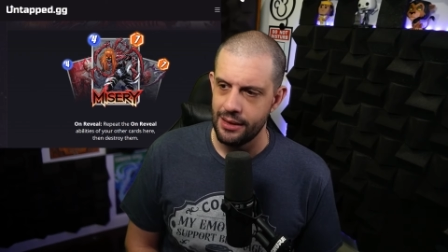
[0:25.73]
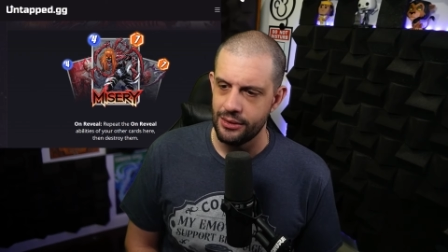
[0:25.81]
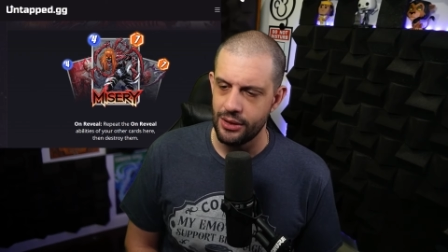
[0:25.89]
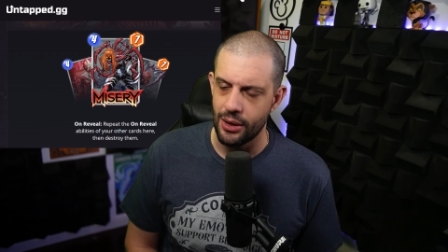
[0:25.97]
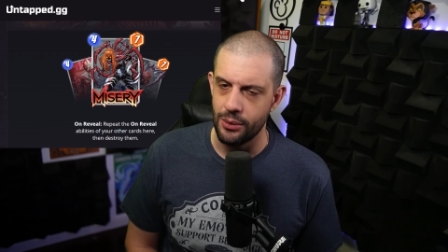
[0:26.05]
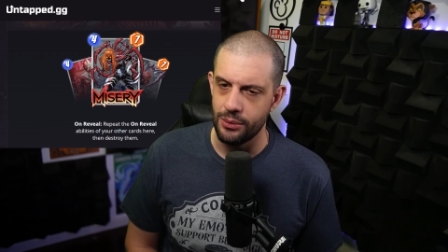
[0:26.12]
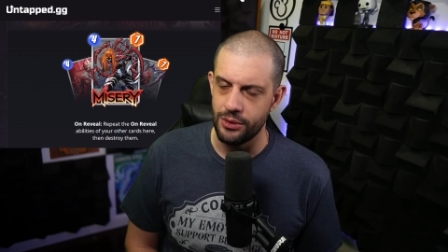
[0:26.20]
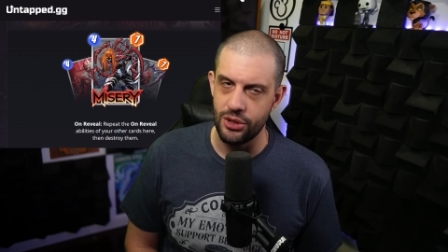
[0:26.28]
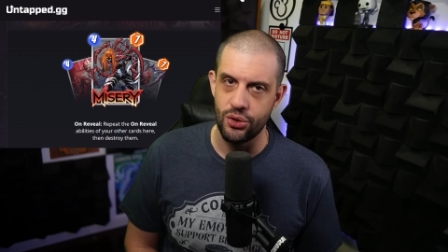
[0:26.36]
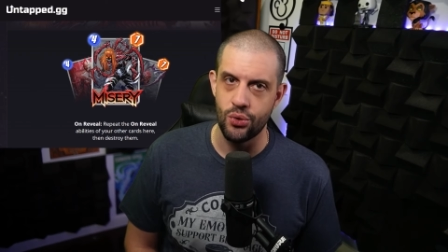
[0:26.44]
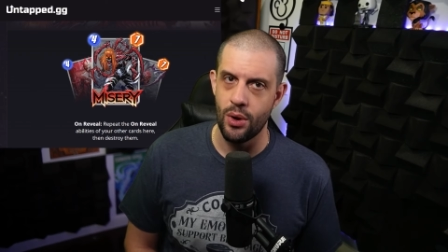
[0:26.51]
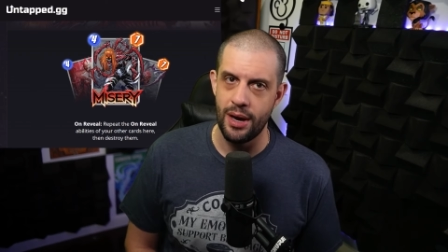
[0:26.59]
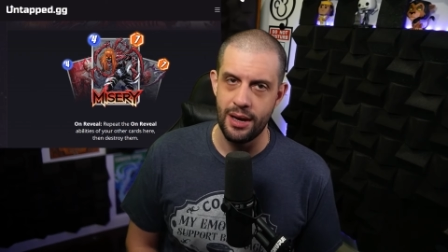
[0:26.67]
So
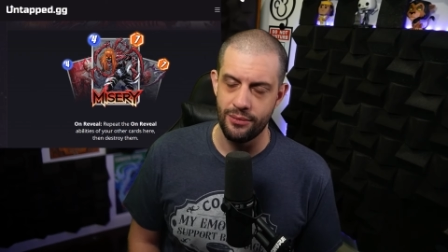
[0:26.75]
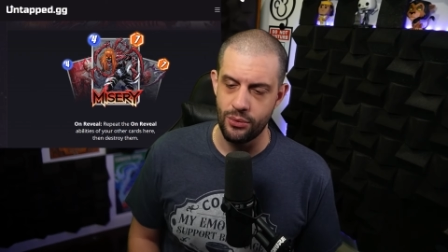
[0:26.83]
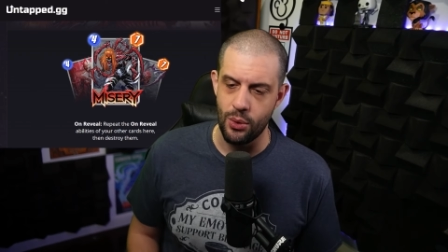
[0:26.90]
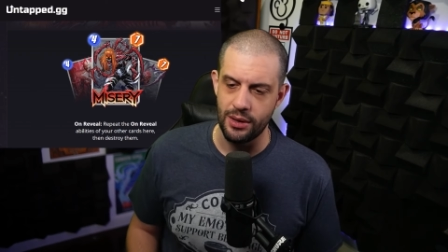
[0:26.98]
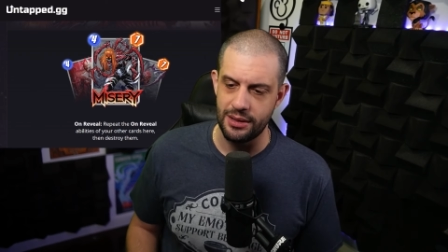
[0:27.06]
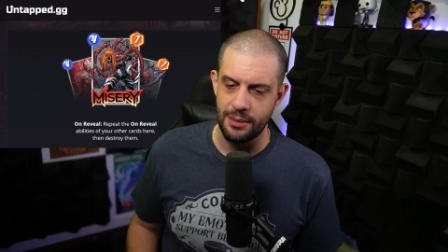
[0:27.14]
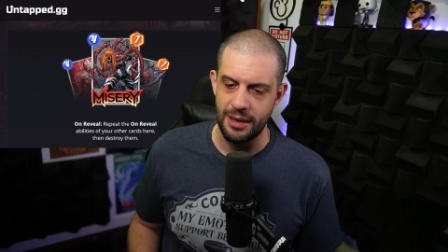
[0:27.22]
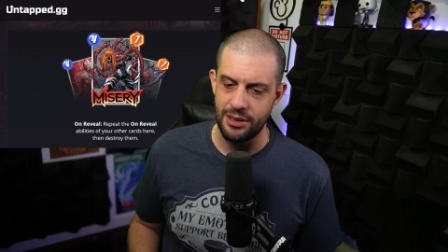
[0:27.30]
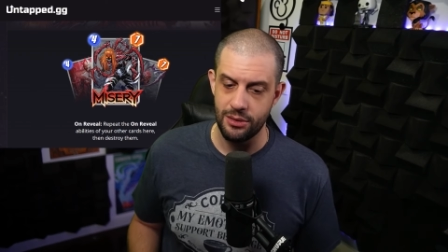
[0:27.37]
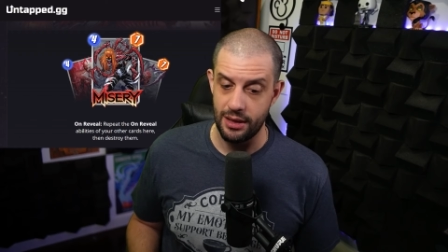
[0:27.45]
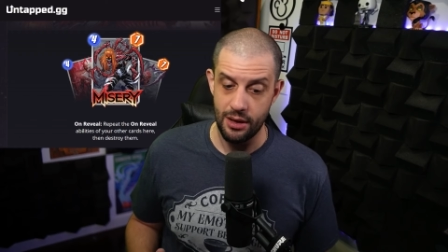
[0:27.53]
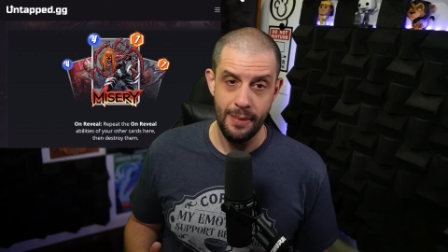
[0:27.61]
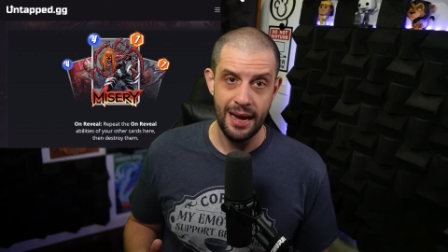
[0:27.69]
destroy, of course, it makes
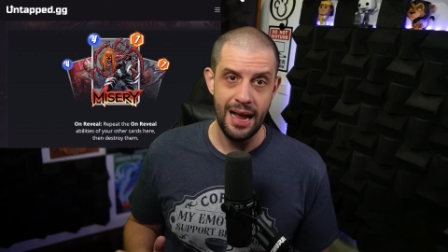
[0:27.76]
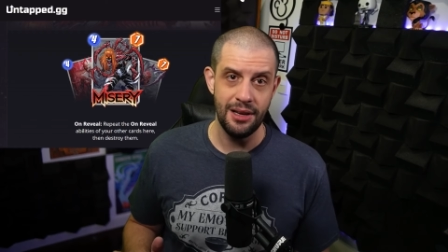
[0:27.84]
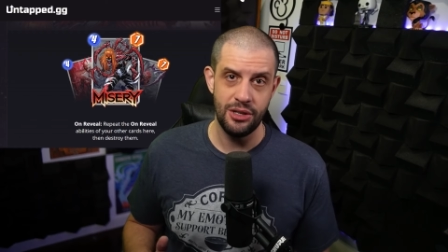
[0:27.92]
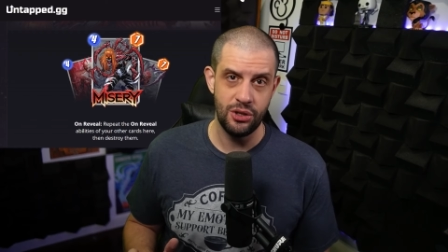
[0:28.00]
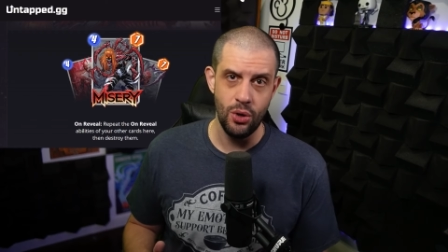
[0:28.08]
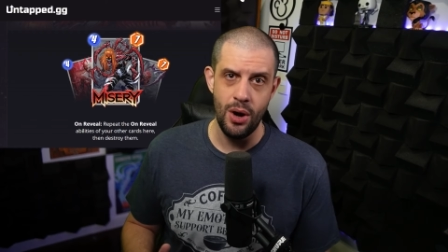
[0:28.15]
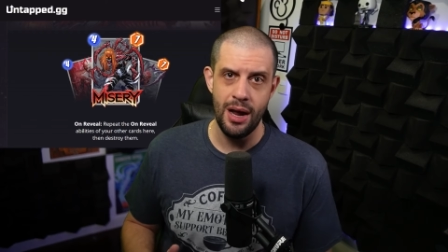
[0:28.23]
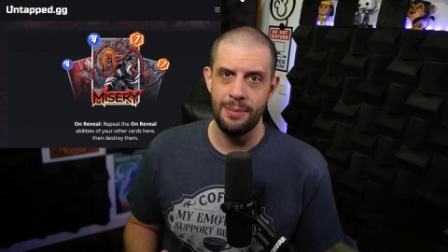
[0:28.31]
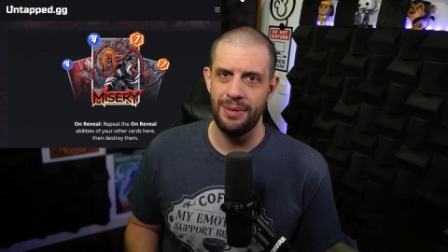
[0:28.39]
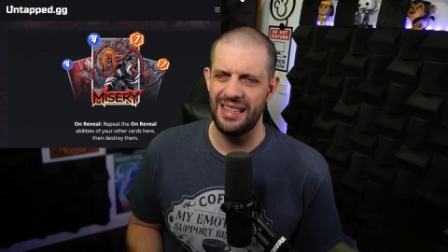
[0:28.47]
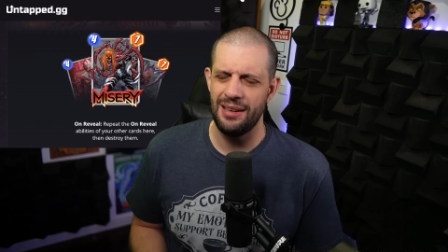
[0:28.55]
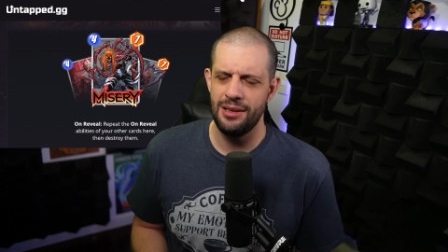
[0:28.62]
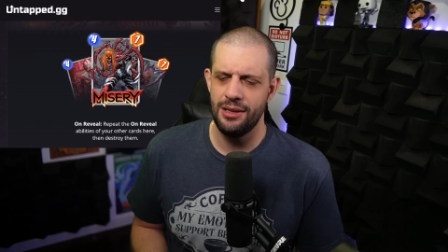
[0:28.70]
you think, oh my god, destroy,
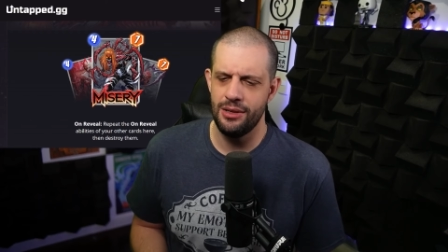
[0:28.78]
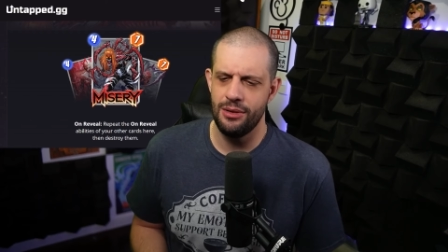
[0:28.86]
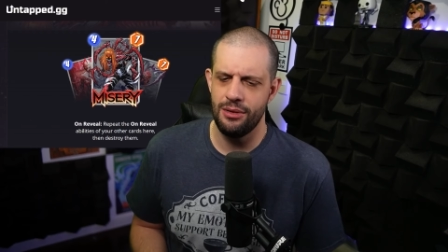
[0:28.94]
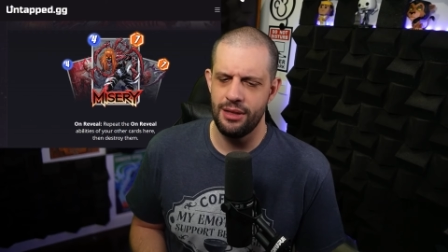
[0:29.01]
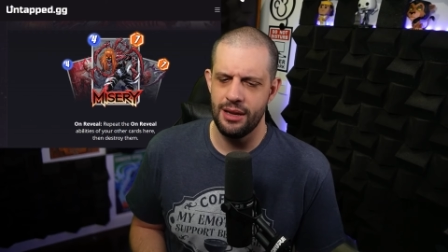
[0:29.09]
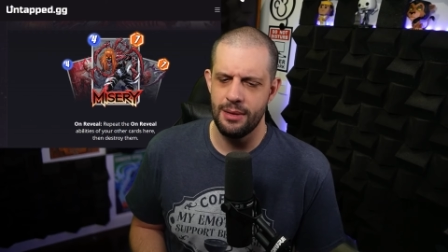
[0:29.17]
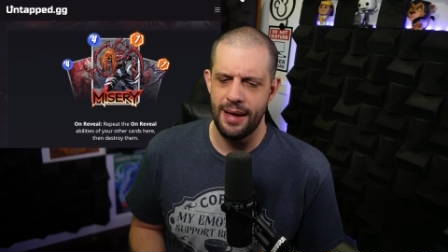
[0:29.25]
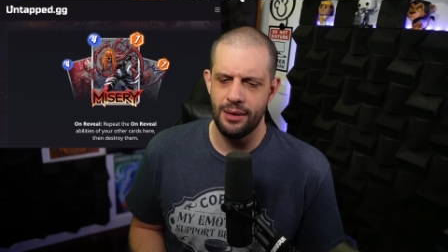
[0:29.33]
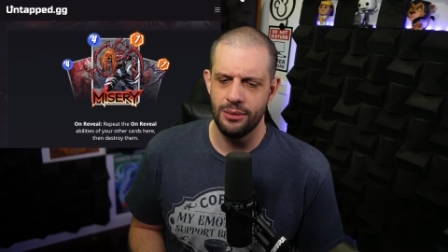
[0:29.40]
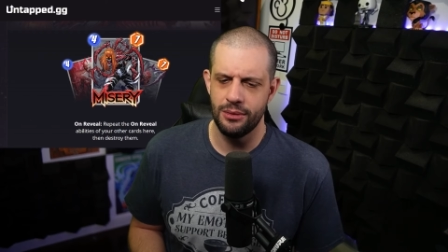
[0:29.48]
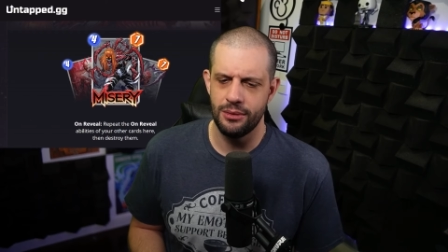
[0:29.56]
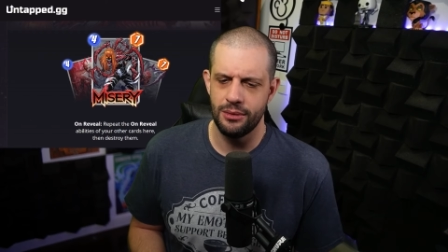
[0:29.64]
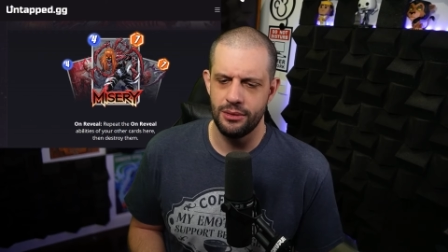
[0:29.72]
but then you think about
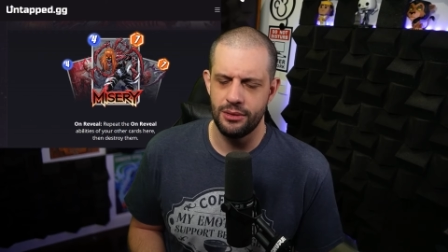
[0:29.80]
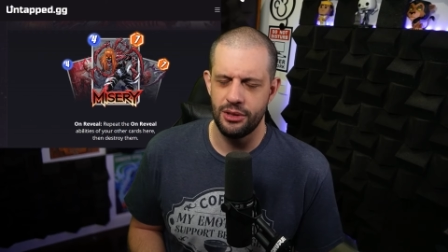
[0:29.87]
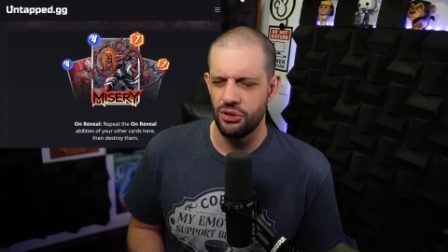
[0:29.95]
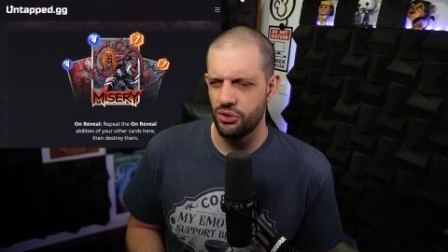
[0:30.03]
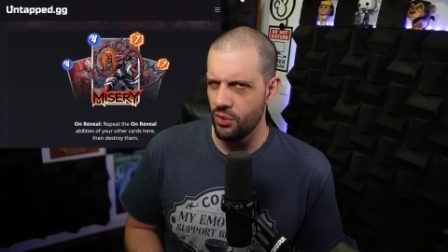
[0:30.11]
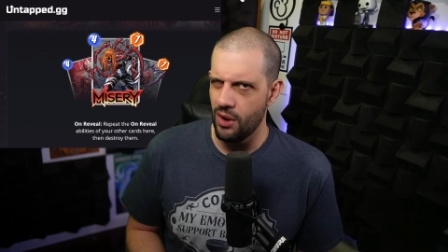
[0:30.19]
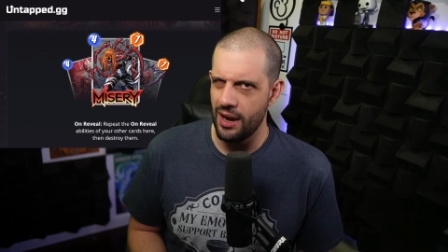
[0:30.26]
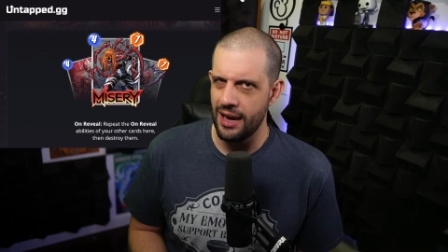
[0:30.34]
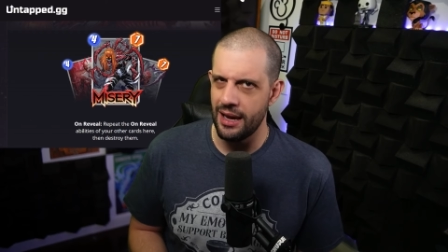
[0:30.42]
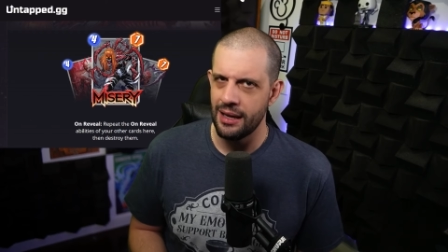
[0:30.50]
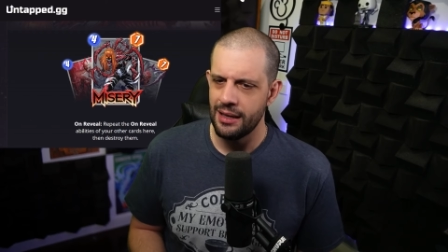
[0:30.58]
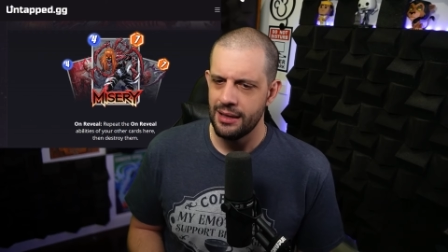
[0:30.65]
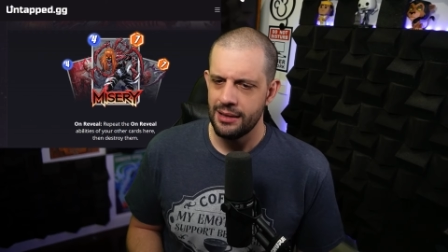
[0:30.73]
destroy,